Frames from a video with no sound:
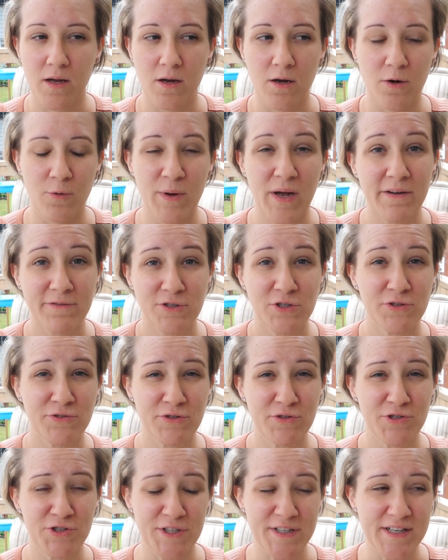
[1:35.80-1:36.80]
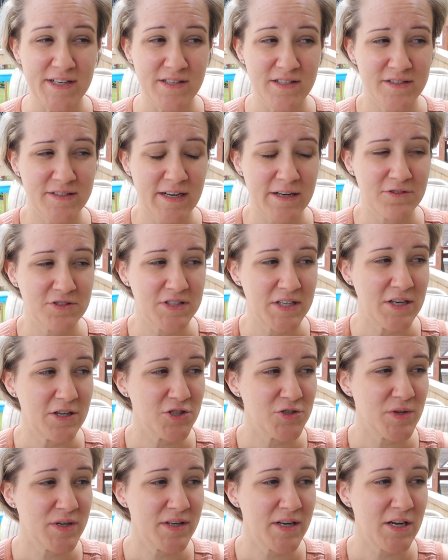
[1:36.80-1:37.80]
we have 2 new chickens
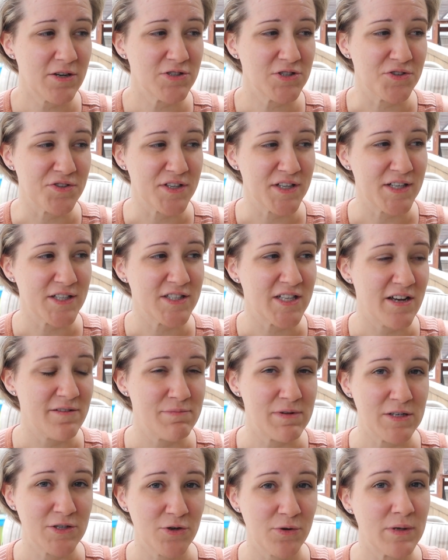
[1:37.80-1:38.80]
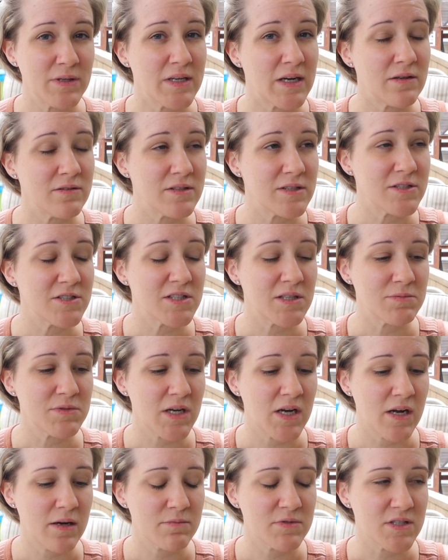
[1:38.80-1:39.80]
downstairs right now, so the kids have been going down there
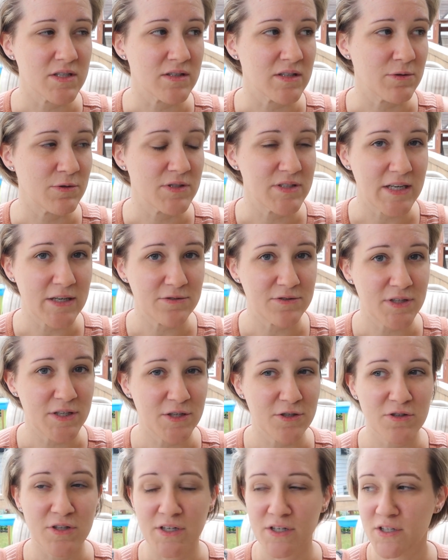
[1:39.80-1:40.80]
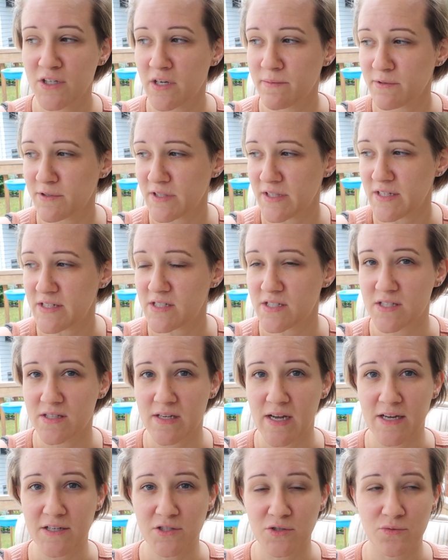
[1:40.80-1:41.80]
sometimes, and they were down there like a couple days
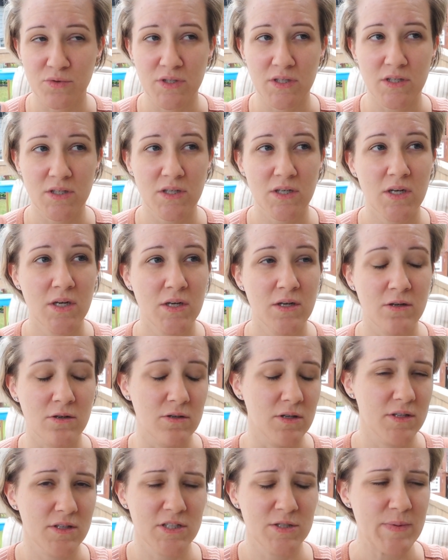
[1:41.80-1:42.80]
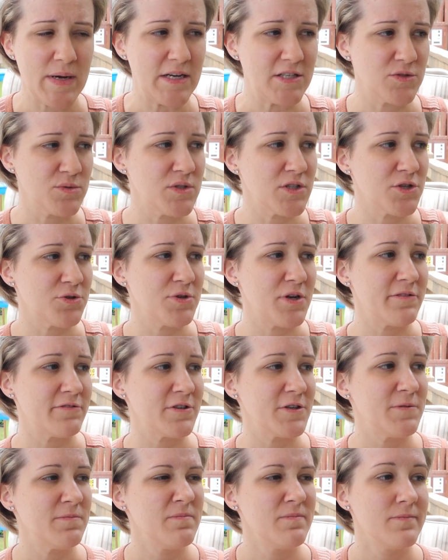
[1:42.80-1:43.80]
last week, or like this past week or
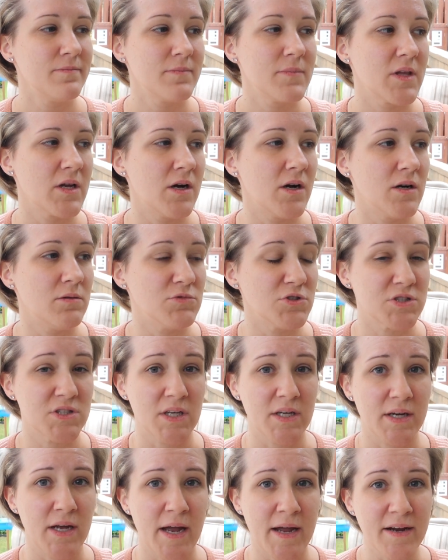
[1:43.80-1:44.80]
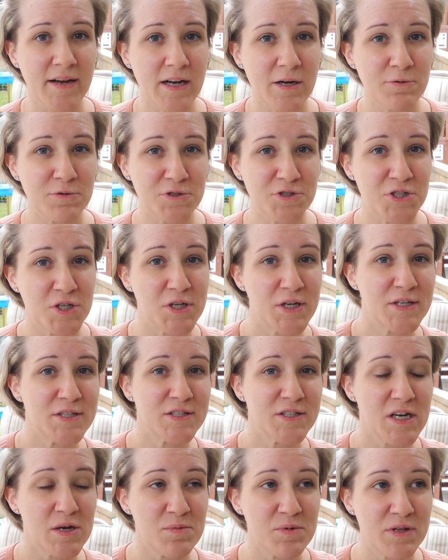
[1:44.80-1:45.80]
whatever, just like hanging out with the
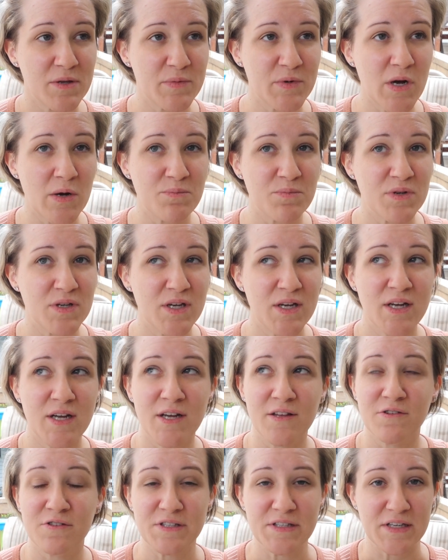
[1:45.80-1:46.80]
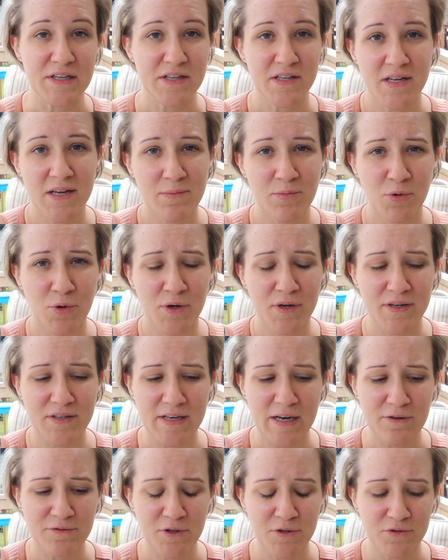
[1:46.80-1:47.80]
chickens, keeping them company. And there's like a keyboard
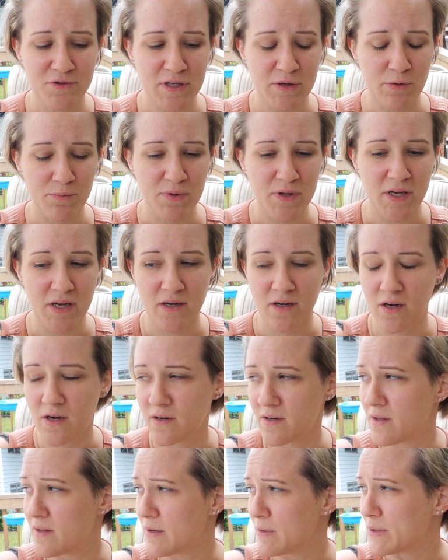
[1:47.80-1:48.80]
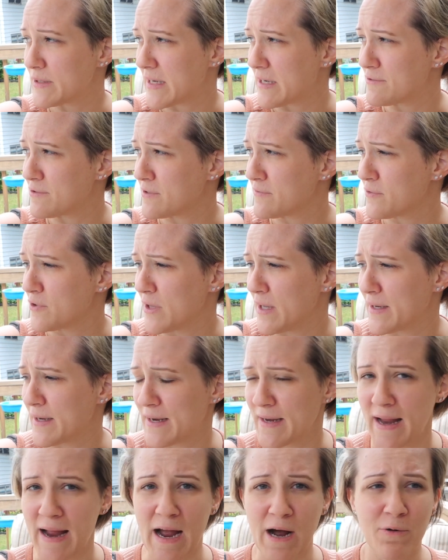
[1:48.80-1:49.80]
down there that they were playing on, and they were down there for like
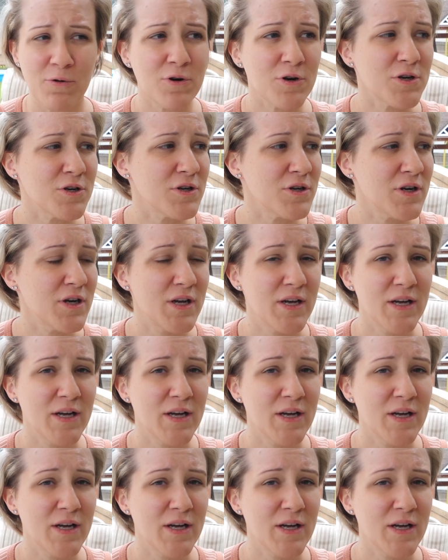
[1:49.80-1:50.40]
an hour